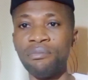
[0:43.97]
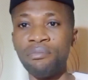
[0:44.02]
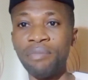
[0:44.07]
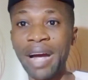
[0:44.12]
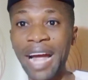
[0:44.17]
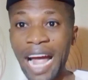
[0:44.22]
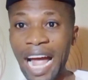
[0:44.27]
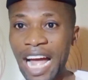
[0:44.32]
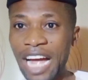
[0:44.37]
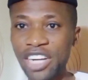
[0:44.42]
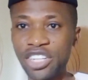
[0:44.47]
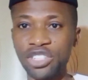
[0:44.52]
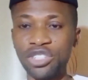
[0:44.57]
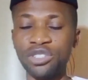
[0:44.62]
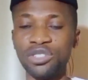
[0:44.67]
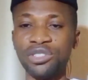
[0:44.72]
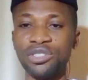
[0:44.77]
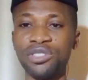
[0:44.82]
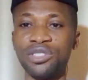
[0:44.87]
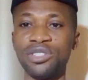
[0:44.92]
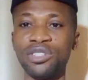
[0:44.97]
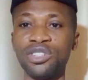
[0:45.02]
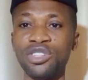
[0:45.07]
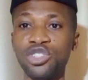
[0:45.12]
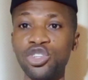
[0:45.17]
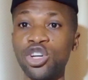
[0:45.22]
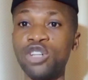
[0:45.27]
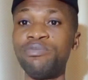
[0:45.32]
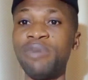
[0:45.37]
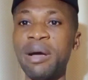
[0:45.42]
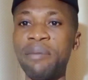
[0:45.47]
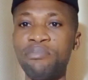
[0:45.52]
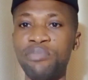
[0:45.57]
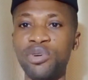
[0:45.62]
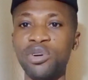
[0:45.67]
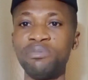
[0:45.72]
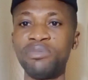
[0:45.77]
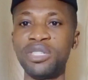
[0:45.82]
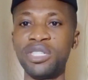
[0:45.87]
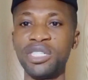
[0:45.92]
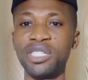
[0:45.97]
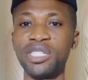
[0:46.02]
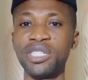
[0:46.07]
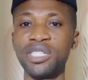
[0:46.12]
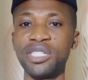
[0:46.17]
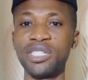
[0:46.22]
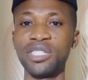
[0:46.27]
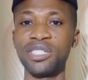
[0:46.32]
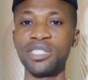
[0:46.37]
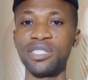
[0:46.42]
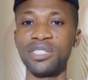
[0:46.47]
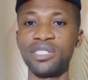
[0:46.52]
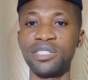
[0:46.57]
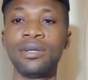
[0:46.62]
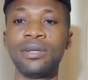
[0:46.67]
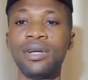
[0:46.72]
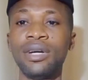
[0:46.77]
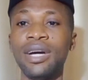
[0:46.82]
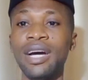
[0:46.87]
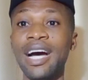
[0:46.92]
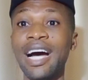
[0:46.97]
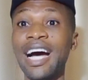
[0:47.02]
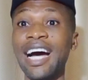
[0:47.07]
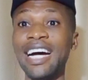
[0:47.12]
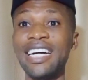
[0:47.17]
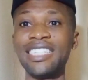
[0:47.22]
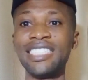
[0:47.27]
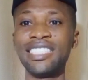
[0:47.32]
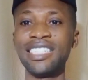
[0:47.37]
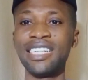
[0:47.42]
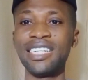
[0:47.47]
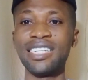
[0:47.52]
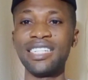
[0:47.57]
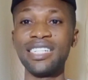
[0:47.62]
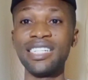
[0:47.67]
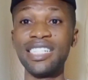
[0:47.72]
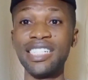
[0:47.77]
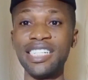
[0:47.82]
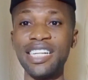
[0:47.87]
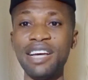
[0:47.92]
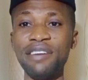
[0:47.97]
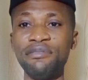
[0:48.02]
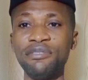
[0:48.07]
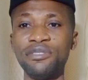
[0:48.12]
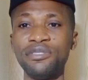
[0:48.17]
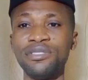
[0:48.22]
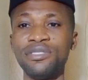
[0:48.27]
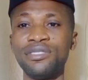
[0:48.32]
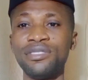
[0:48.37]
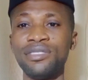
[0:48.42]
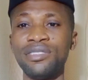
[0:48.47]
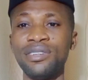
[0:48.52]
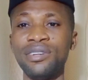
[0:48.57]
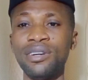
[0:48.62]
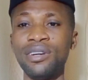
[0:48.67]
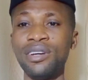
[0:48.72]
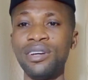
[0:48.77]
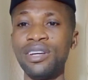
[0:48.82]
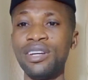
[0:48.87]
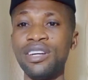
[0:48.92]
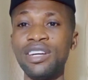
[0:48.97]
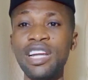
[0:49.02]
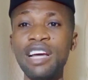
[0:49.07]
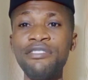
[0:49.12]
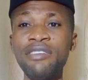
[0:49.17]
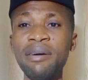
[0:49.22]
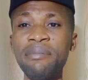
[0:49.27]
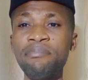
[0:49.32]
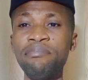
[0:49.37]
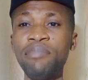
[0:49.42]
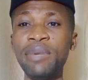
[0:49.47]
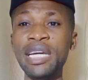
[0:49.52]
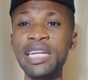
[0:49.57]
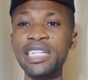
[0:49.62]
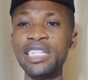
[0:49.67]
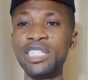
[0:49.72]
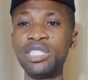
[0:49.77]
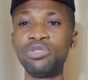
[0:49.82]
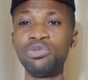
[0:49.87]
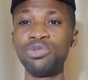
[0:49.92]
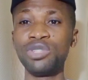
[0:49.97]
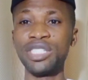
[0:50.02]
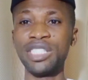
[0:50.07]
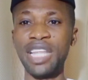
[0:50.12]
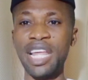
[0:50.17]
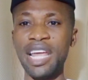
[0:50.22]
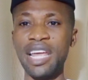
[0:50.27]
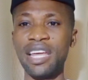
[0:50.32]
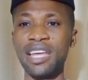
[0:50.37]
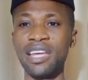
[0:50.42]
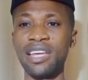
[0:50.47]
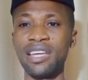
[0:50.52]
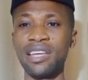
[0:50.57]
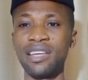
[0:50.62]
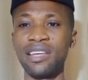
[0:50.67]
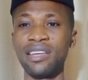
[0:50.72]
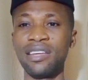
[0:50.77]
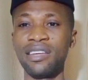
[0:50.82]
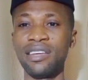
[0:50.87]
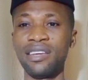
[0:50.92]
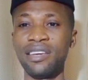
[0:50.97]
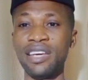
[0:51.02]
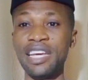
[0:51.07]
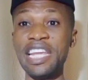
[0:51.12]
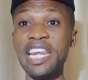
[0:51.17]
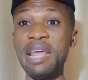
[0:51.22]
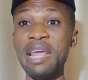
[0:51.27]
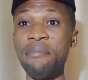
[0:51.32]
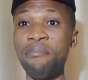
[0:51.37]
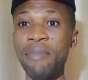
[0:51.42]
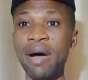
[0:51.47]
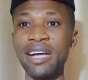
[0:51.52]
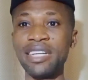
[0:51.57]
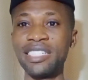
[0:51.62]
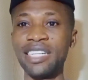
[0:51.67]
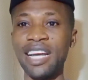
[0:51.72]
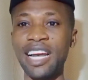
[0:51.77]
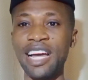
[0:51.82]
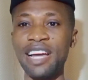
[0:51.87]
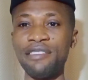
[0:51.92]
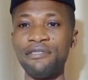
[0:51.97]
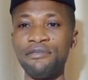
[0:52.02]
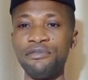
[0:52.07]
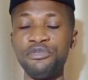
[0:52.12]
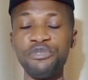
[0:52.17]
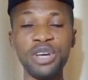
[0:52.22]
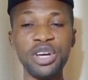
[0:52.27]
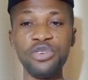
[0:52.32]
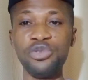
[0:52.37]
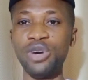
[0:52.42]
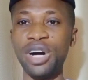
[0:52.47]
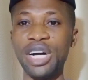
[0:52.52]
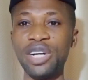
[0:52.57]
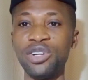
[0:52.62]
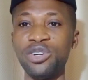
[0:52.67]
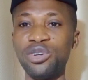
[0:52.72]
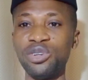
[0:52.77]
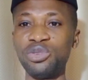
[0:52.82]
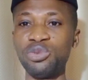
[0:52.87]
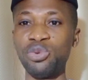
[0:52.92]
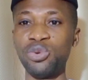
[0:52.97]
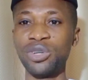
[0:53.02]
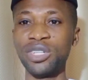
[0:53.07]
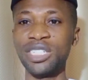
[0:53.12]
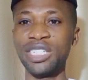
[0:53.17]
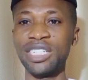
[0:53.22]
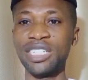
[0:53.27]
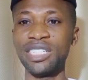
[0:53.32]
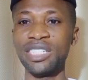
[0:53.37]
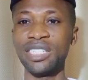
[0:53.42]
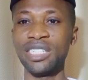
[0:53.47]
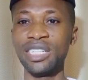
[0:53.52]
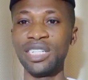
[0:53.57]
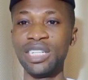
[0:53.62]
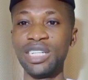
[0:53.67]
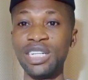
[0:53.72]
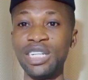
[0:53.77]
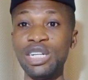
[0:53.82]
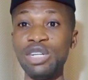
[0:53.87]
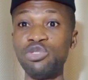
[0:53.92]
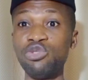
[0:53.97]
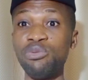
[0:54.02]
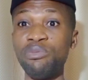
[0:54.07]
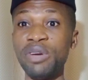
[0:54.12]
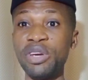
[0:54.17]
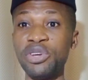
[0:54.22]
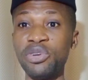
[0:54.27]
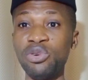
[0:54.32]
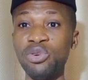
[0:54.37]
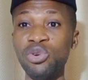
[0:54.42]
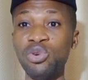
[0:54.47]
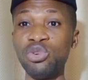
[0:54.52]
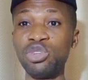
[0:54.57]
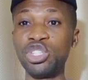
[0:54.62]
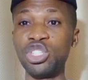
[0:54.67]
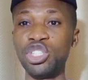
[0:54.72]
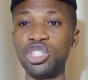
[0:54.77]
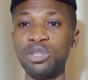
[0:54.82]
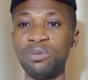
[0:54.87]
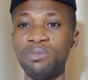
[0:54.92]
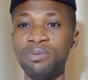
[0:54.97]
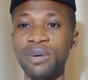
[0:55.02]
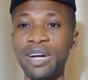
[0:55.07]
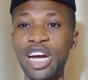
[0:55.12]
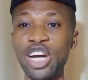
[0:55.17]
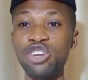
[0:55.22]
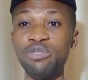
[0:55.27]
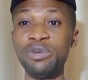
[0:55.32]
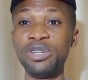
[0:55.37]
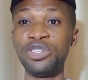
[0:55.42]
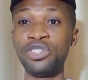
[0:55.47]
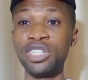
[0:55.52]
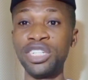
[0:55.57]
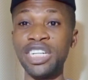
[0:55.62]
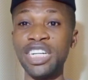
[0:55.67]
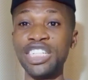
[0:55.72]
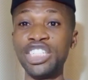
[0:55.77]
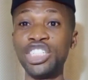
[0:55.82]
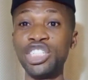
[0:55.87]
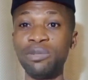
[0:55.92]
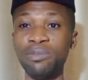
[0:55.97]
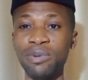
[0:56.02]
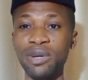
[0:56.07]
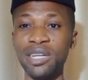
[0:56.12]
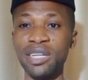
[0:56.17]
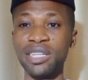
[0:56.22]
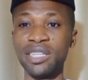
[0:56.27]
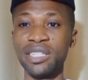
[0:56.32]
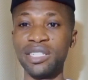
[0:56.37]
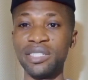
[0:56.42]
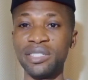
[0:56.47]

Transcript: by actions, not by promises. And 7. Never plead to stay in a man's life where you are not wanted. It will make you look cheap and you'll be treated cheaply.